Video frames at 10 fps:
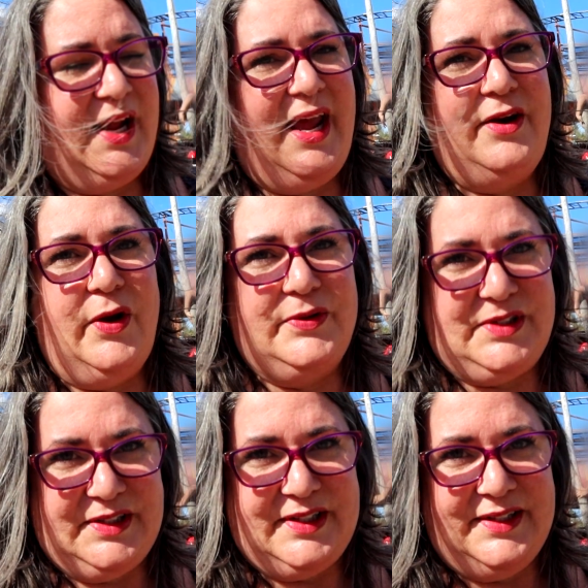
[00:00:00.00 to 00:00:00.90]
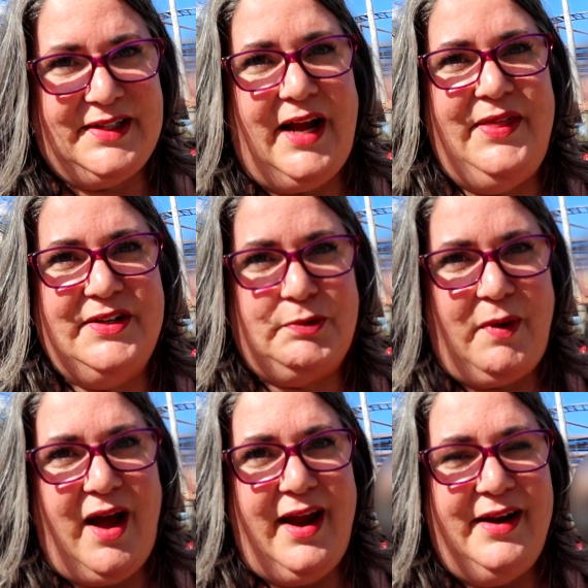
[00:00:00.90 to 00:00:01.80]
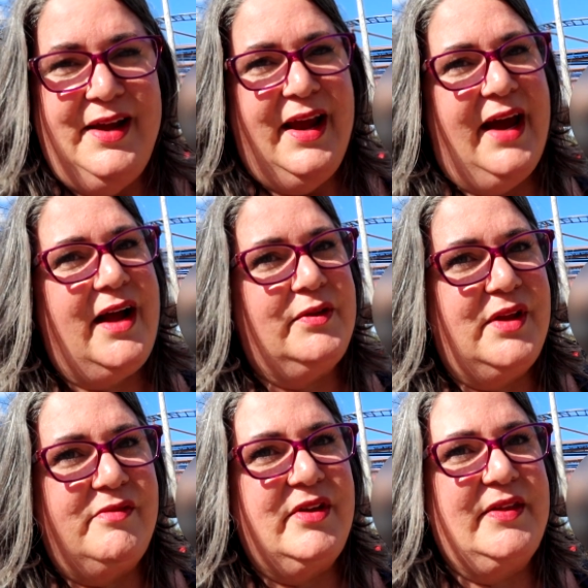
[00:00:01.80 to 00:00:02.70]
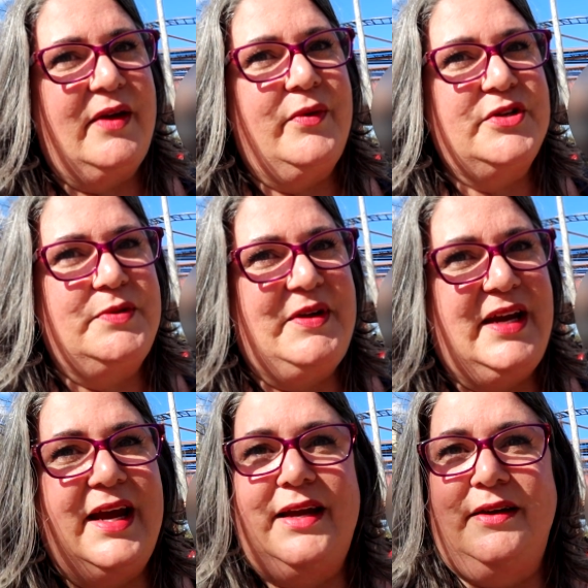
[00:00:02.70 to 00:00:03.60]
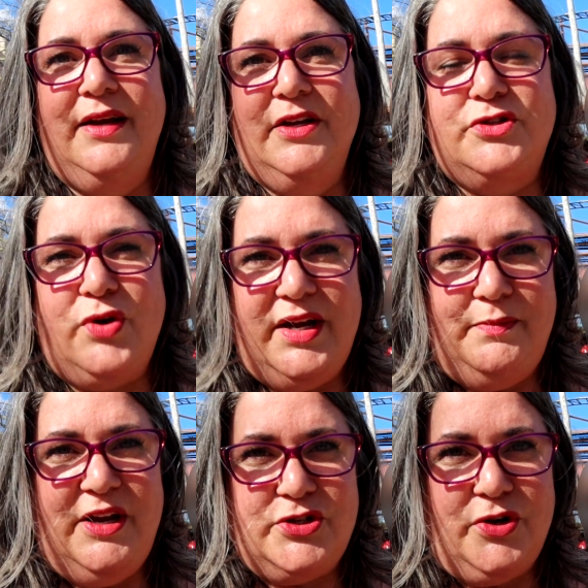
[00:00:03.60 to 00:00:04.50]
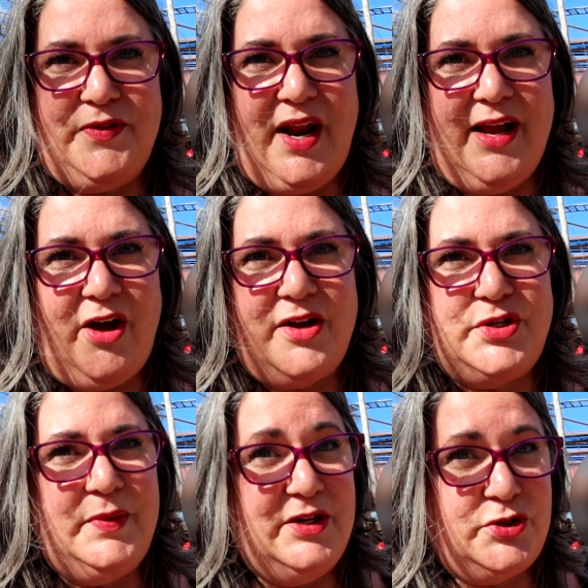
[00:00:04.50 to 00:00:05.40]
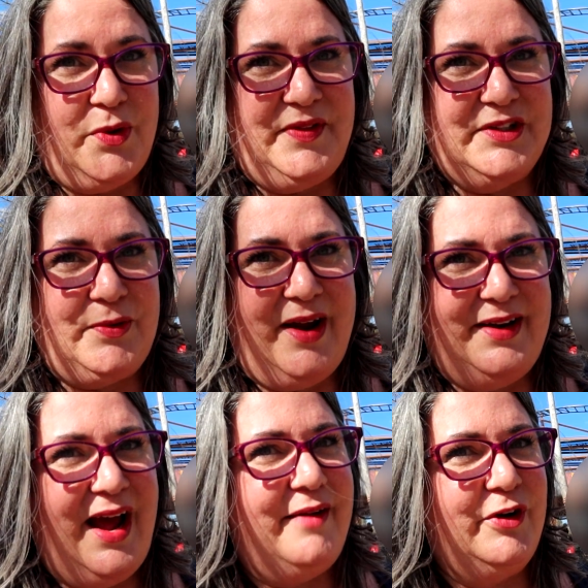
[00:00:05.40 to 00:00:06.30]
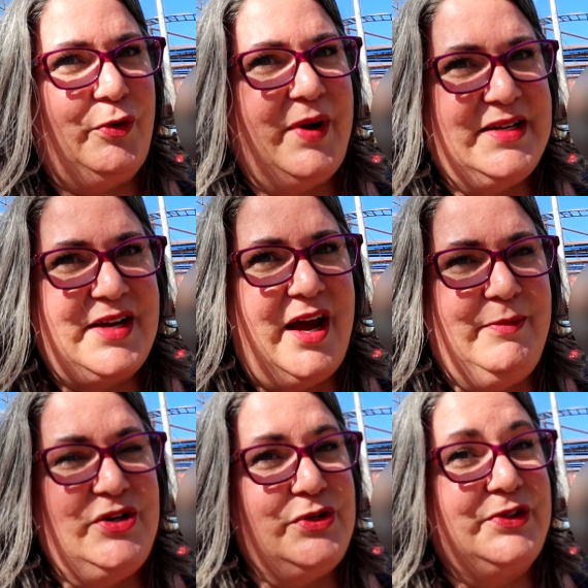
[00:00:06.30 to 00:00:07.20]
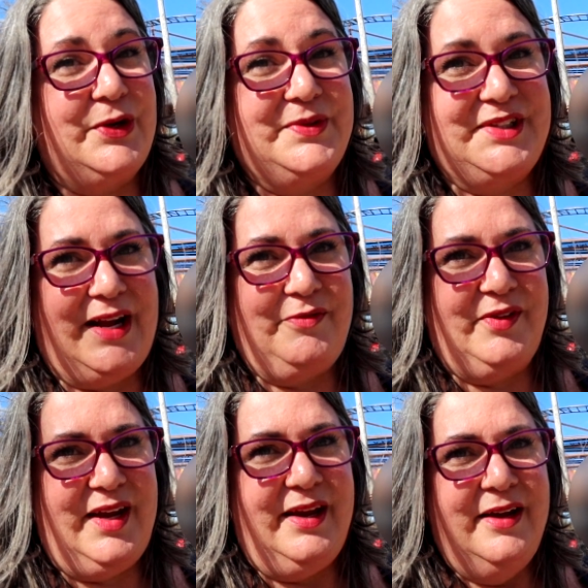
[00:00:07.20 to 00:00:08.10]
and hostesses on this ride and how lovely they were to me, and trying to make sure that I got to enjoy this ride and have a great time and do so safely.